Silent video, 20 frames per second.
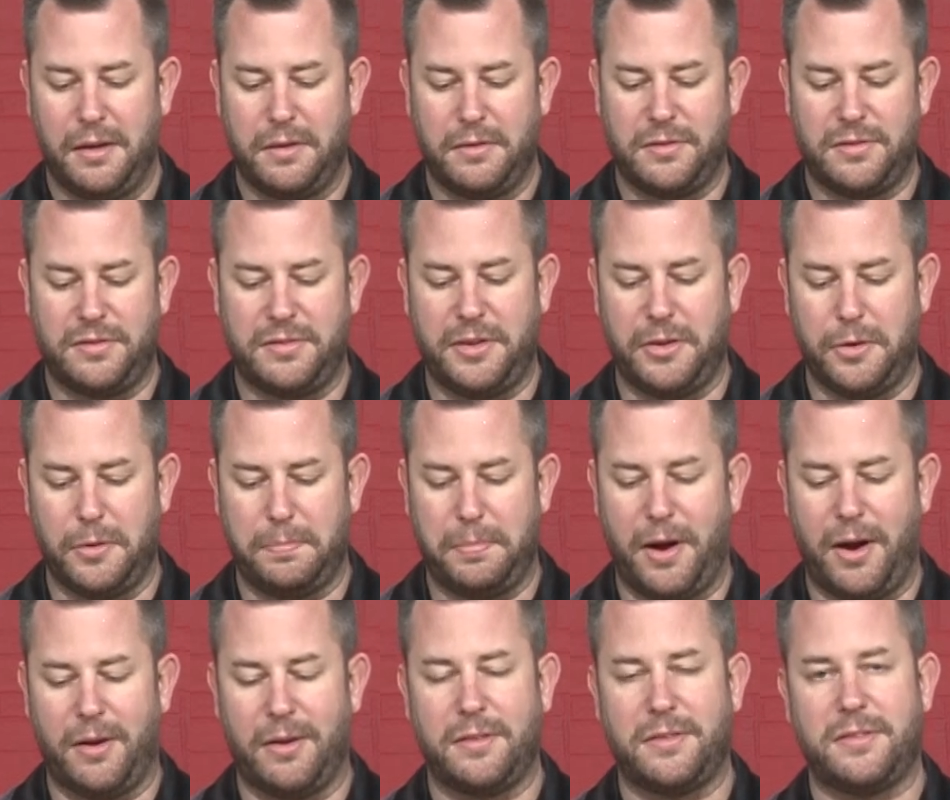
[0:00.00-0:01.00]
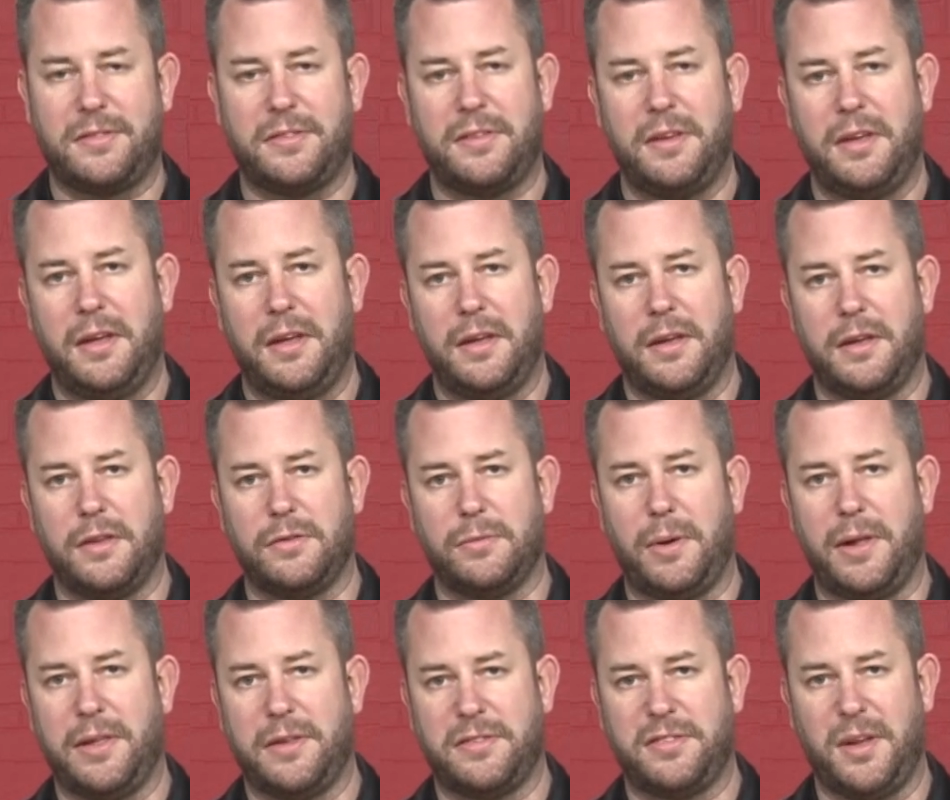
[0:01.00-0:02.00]
steel parts, as
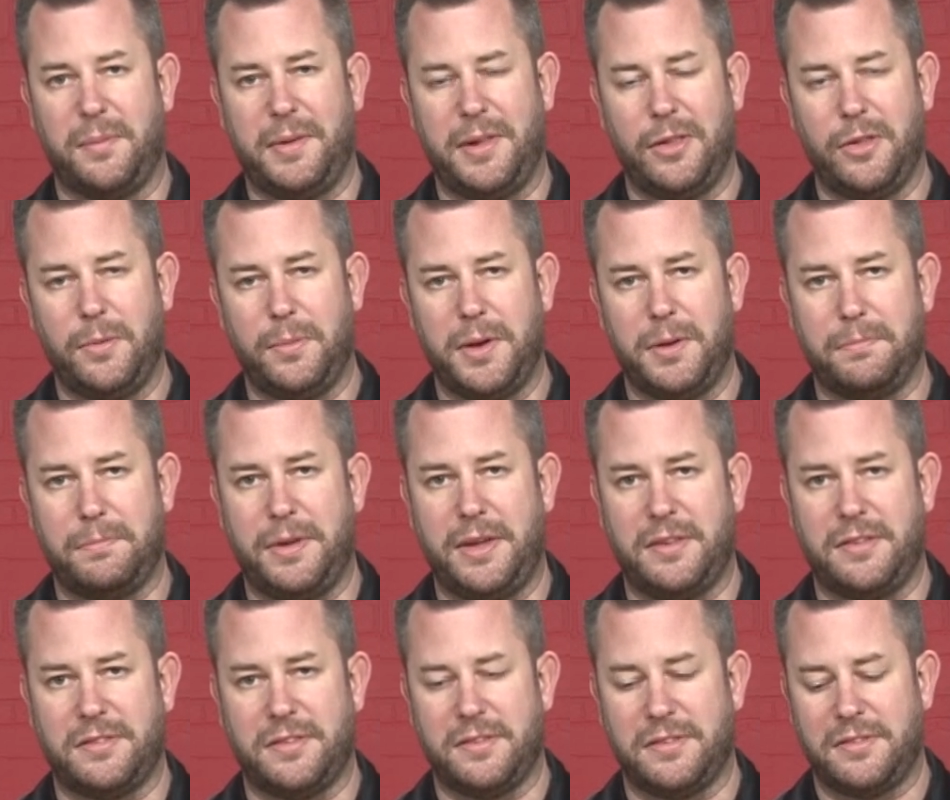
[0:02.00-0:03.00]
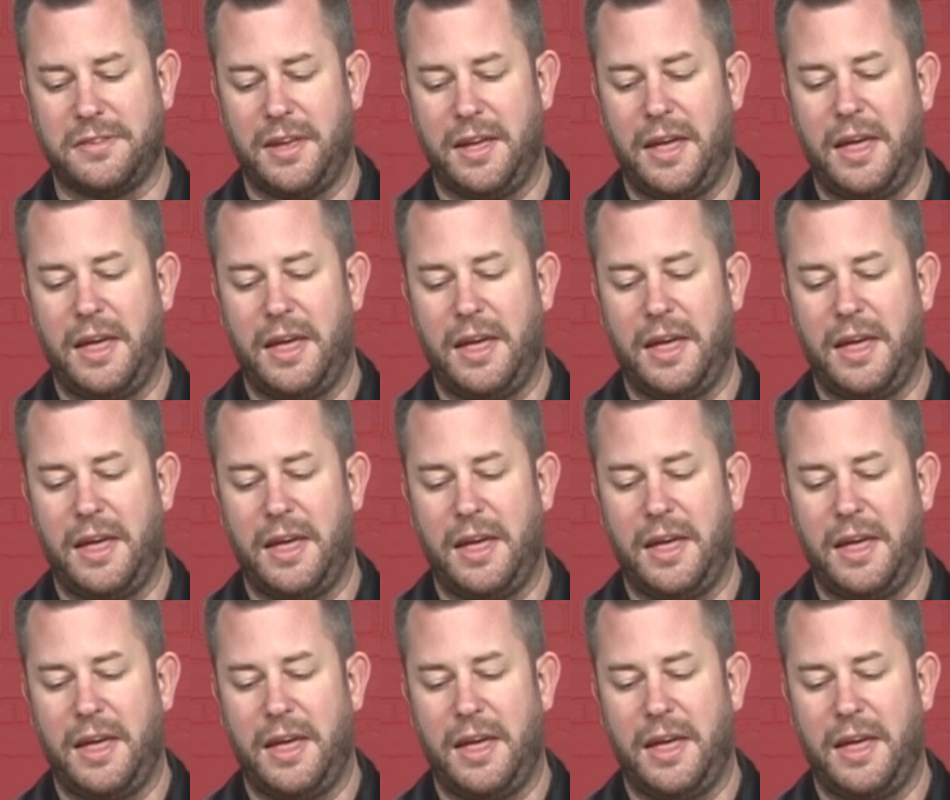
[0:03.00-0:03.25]
well as some aluminum pieces